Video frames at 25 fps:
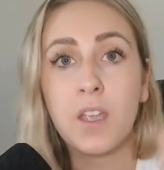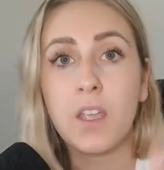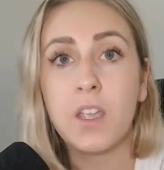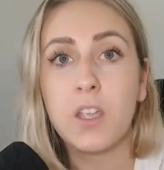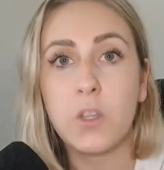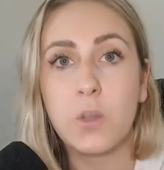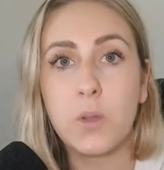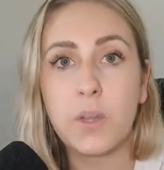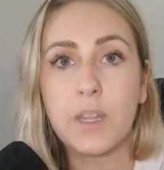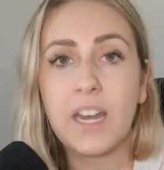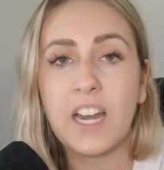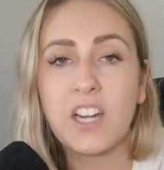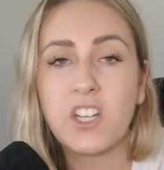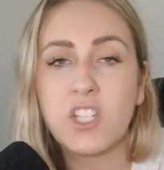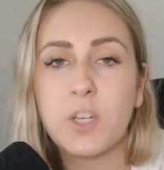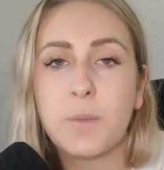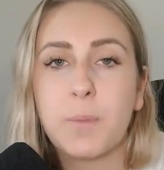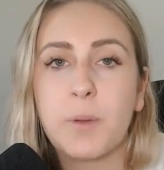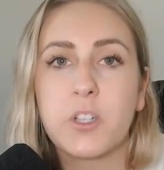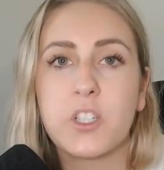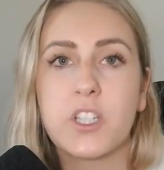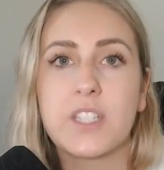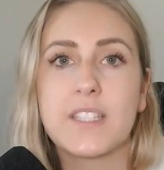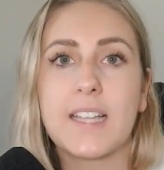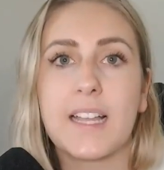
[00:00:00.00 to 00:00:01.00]
You can actually
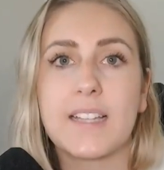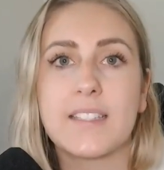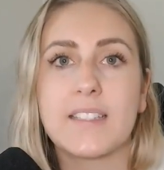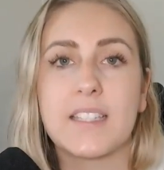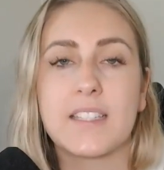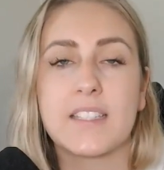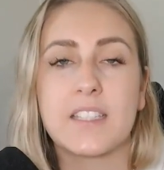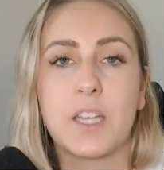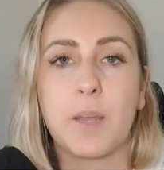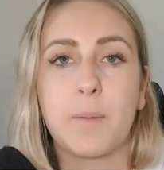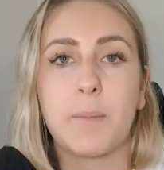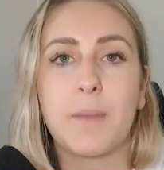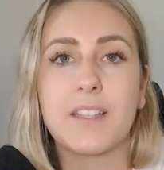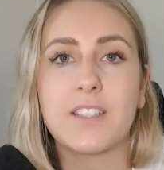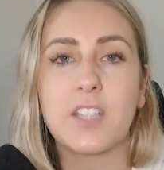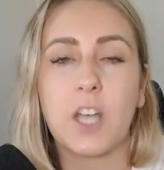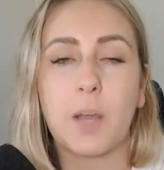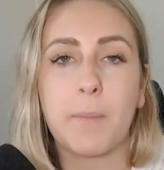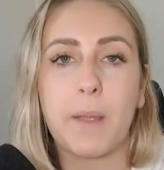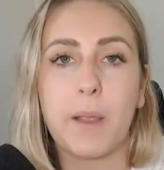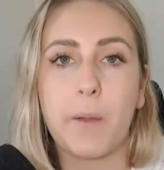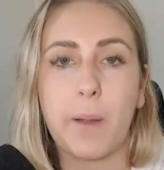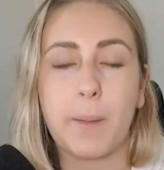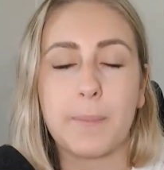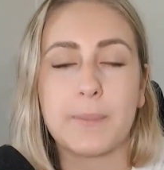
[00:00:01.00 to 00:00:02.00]
purchase that system. It's on
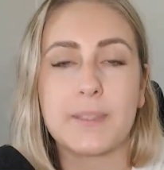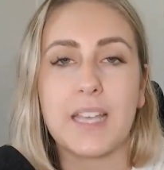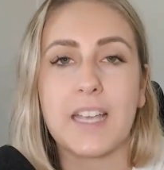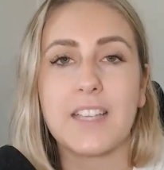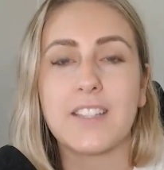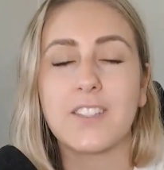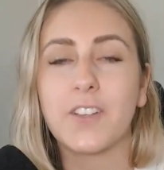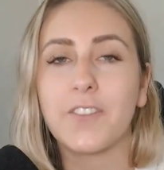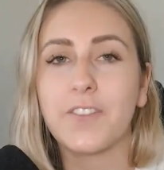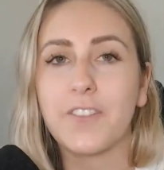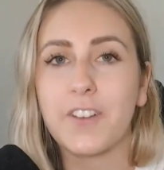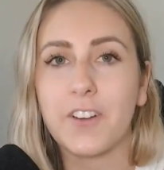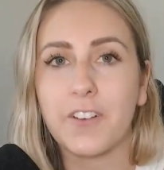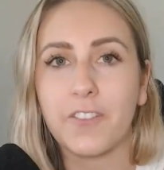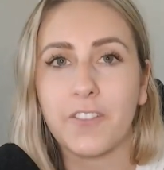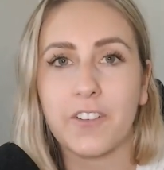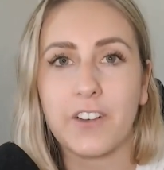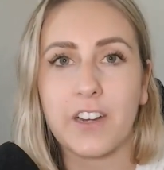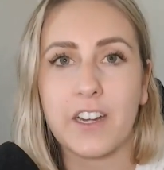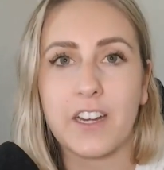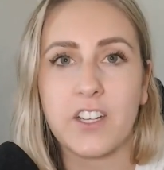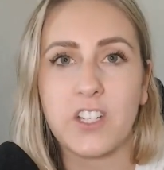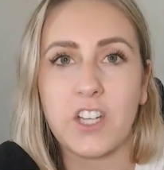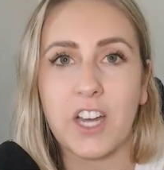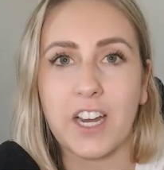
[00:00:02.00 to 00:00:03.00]
my website, so feel free
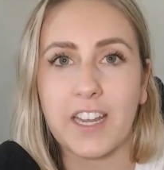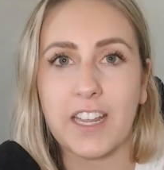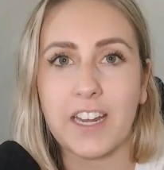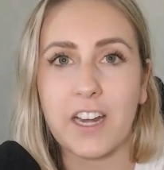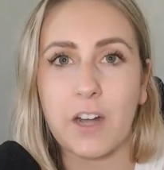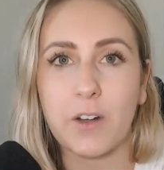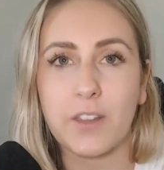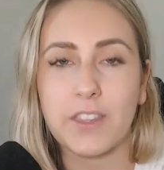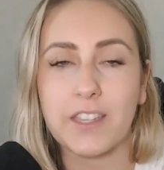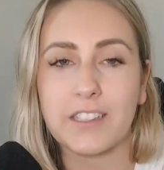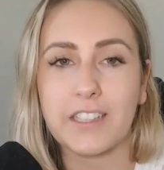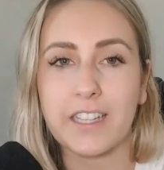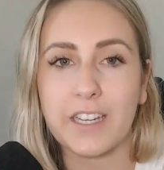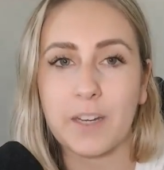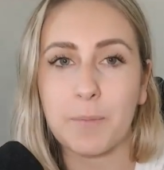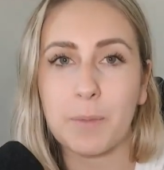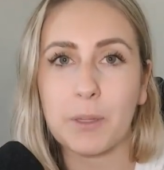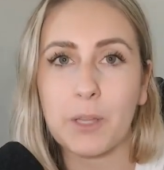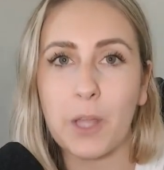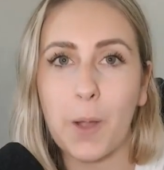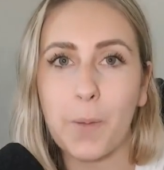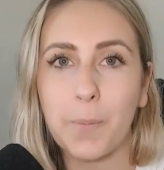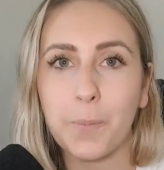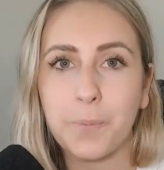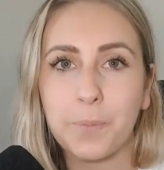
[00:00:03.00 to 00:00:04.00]
to check it out at the link
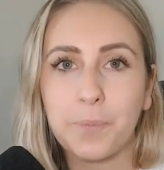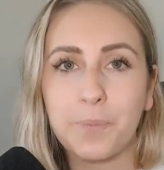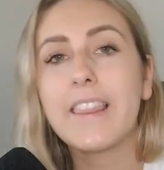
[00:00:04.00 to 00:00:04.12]
below.